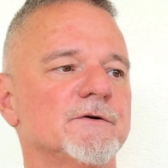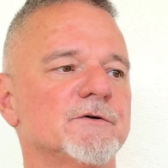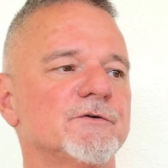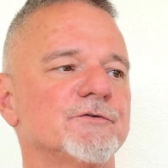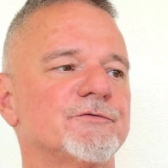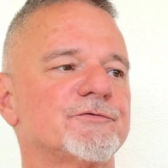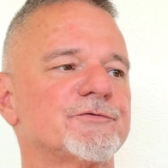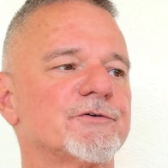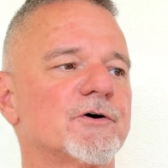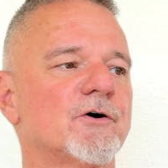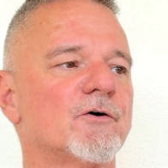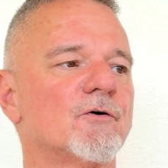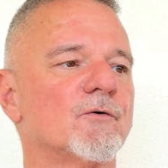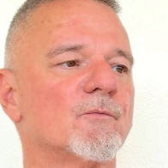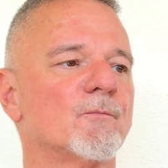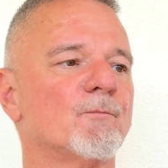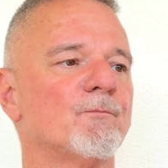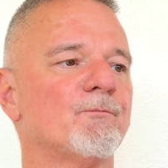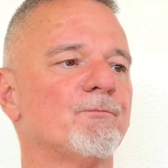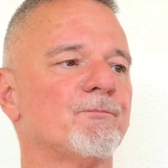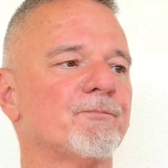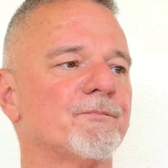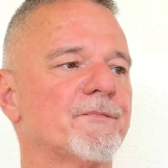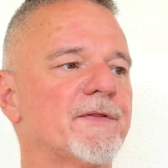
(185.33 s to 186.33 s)
So
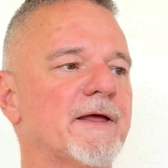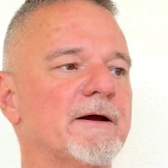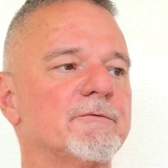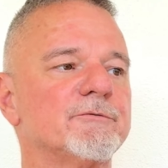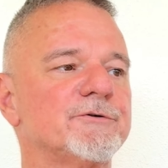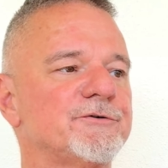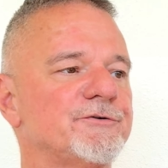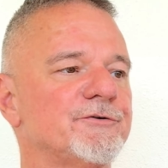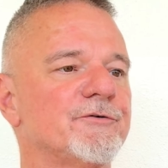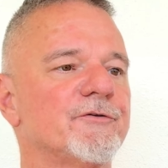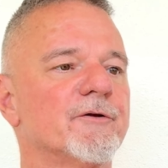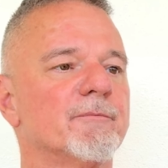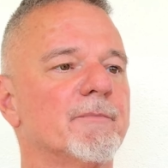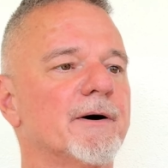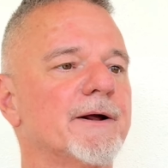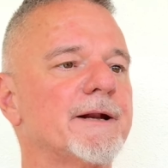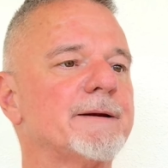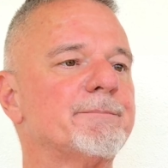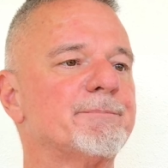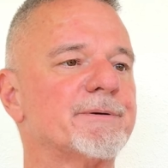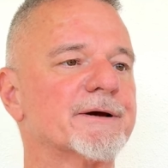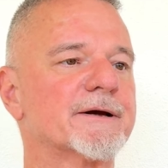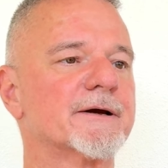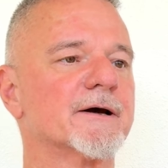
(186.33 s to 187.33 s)
they would do the
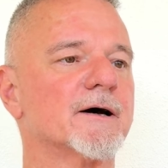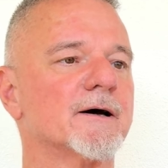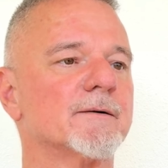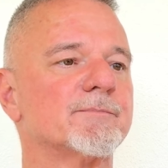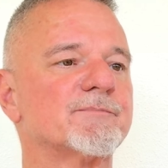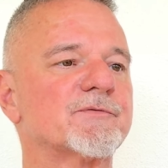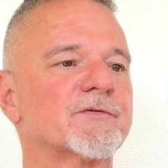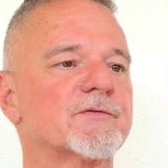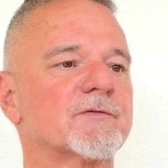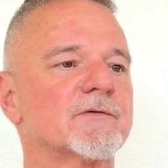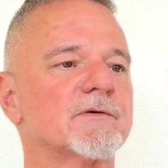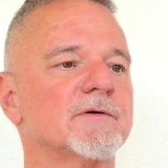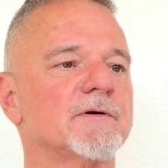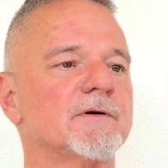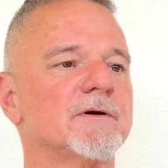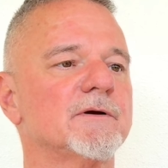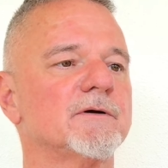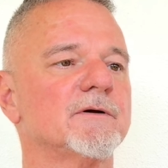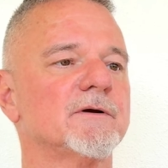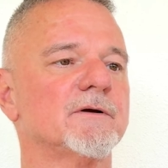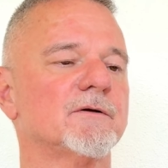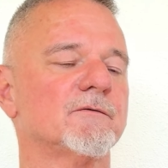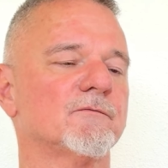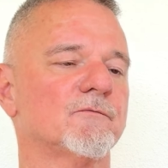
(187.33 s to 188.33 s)
money pickups.
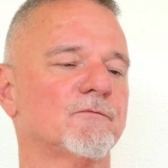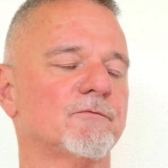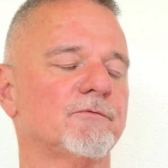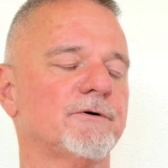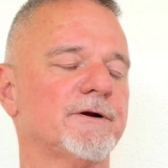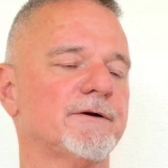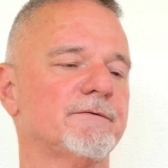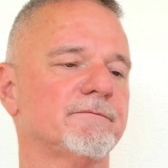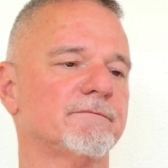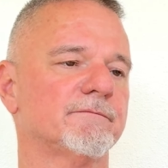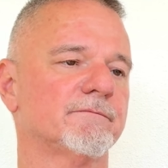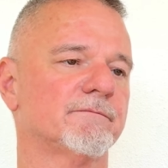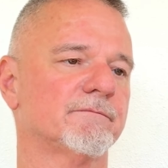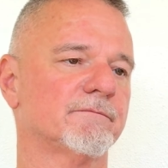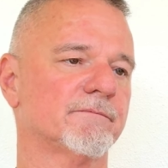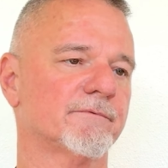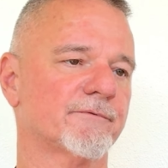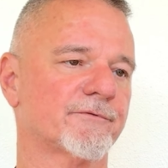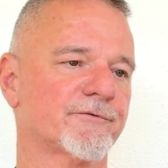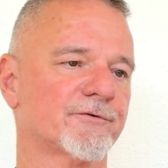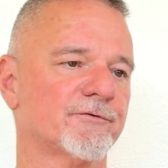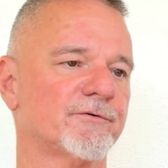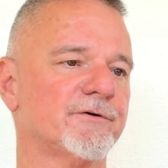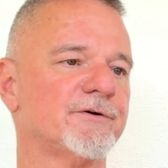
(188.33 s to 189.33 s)
We
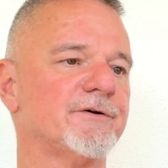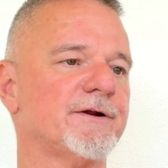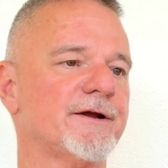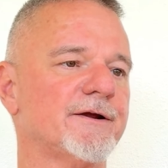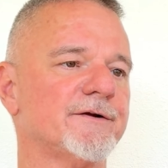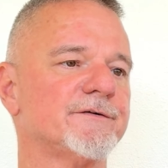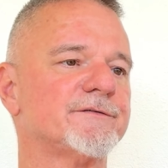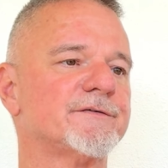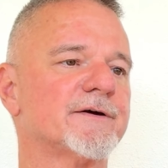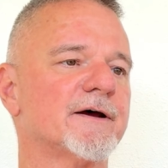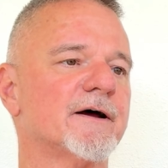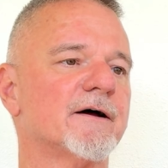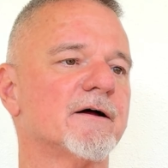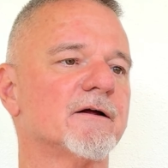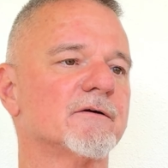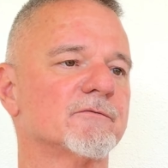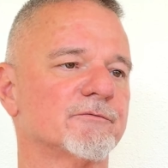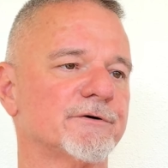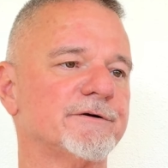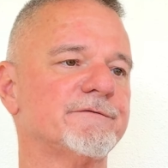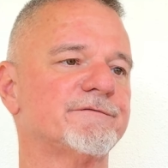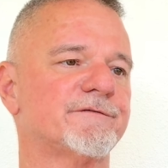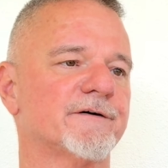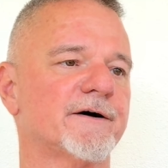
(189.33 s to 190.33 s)
through an intel,
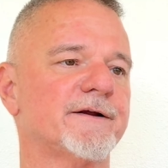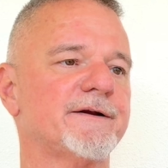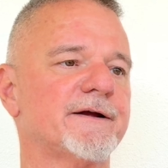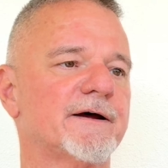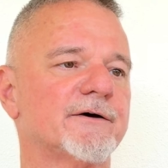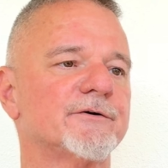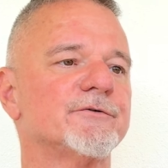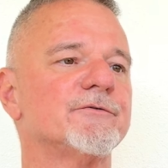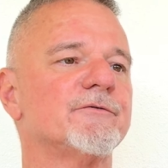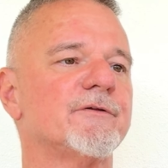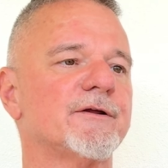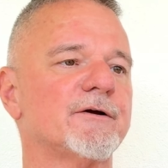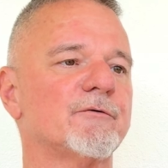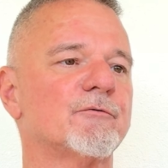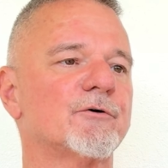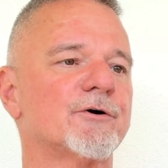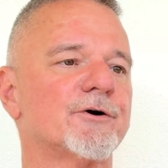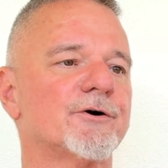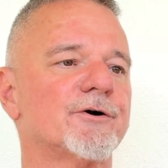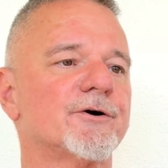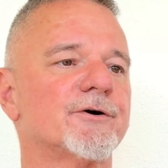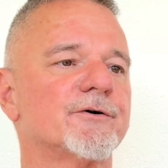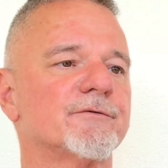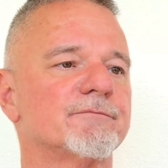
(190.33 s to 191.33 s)
we'd find out who they
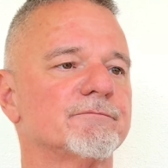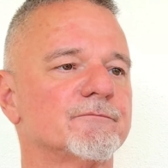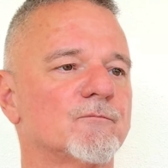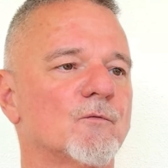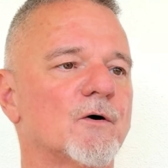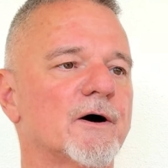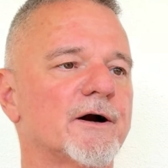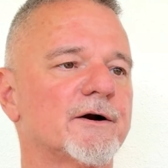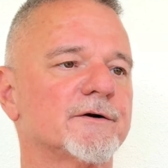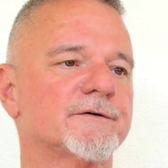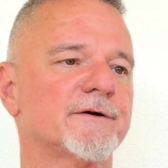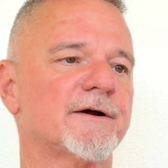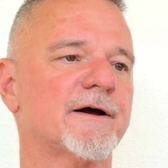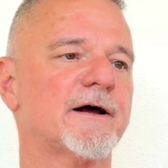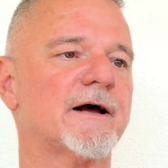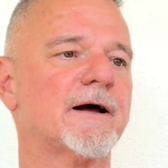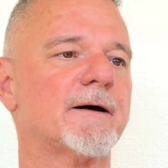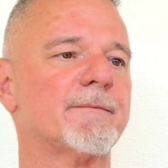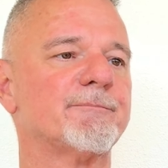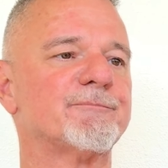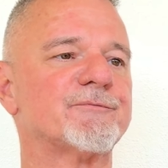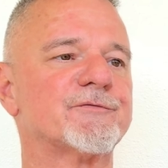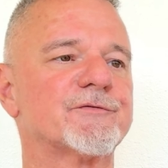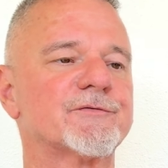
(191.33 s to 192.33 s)
were,
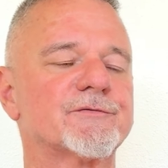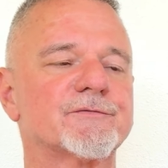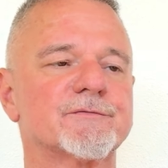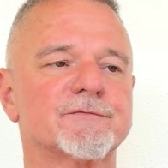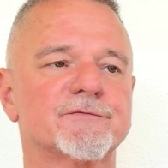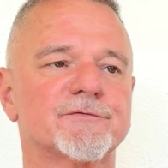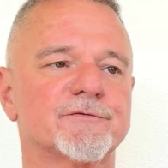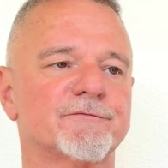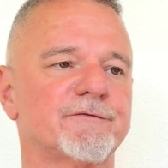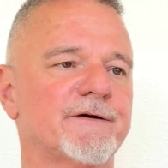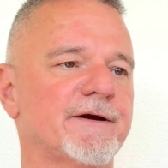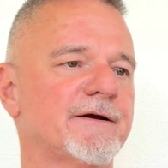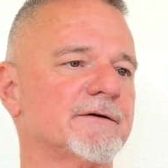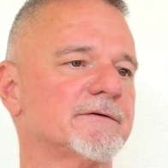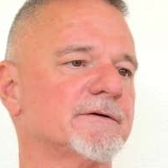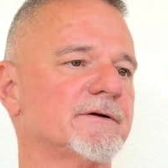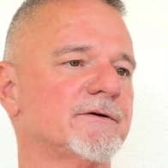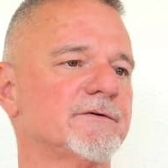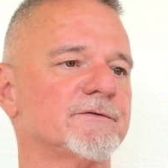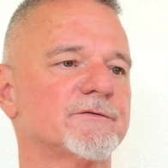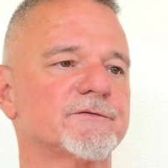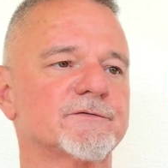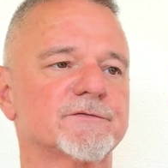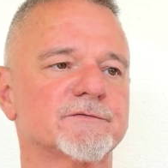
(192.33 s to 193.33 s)
wiretaps,
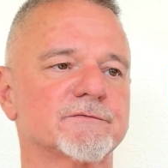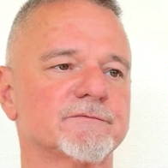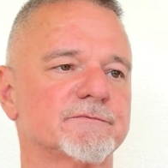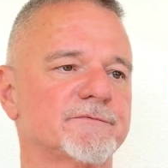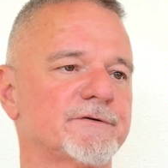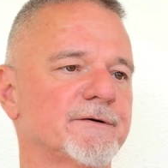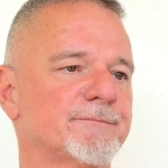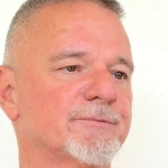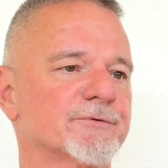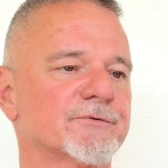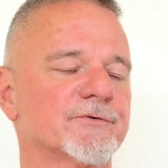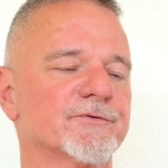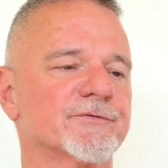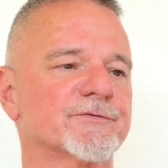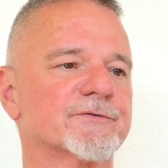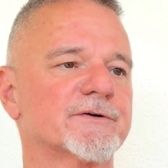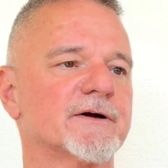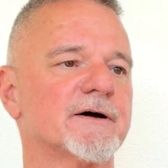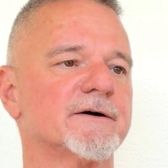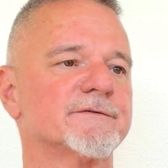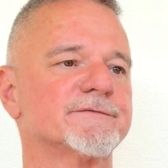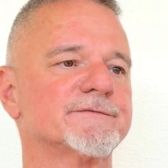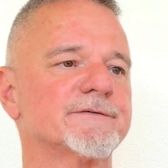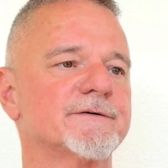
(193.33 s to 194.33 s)
surveillance, typical
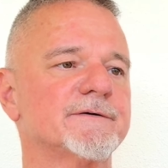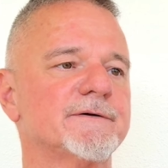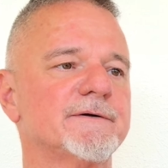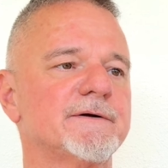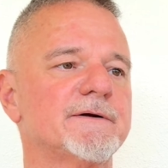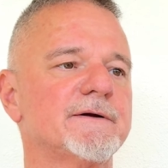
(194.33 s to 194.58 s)
stuff.